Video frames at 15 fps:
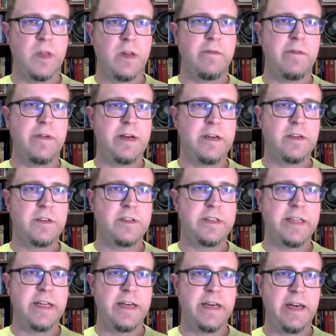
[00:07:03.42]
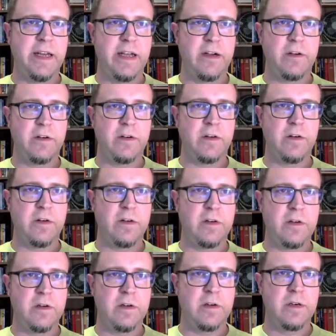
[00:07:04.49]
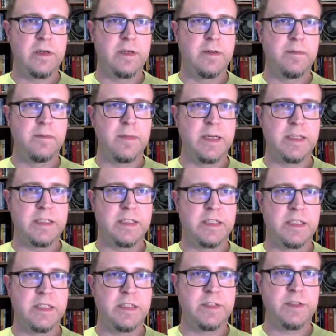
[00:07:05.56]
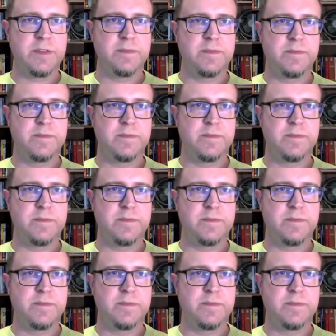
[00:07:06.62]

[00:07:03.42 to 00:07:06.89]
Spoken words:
Renders an error message.